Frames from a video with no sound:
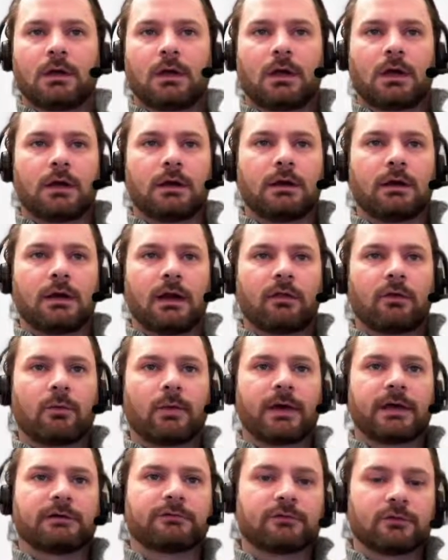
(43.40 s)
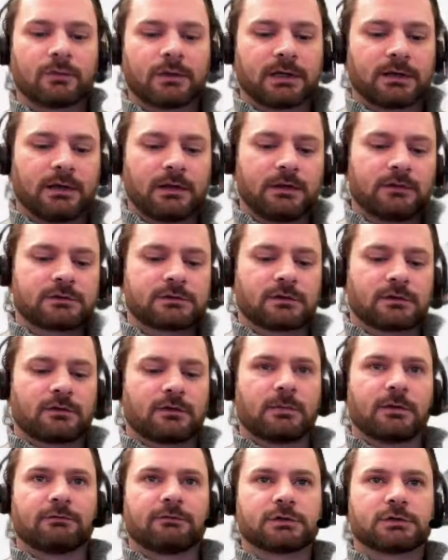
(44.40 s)
Another way of doing this, just a
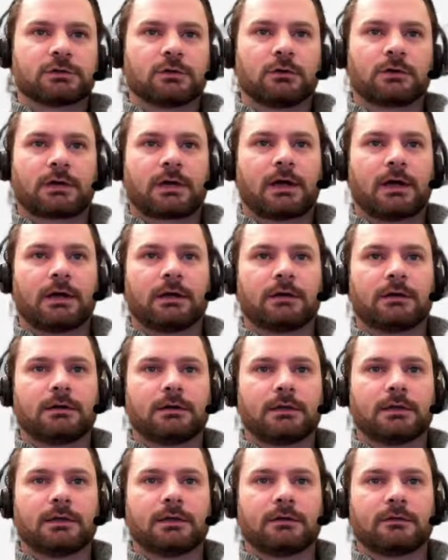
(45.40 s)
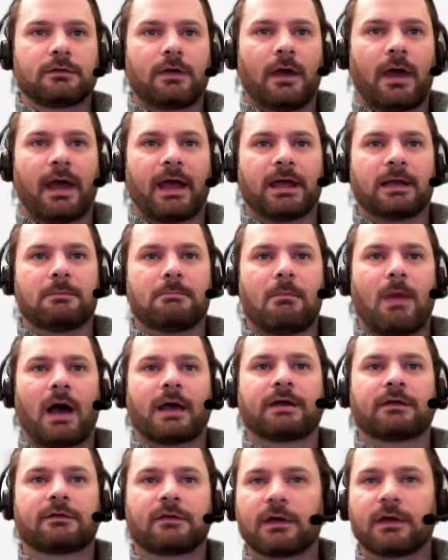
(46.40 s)
bit of a shortcut, is a
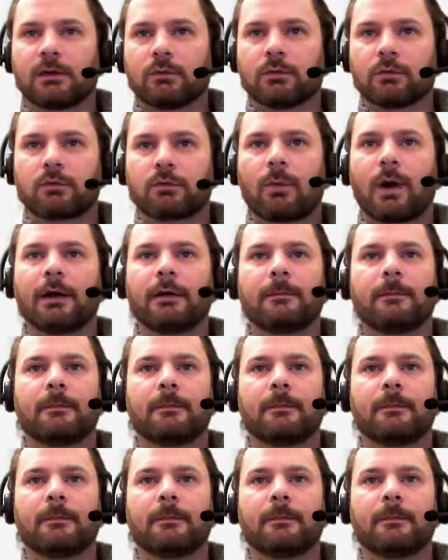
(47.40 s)
minus equals 1.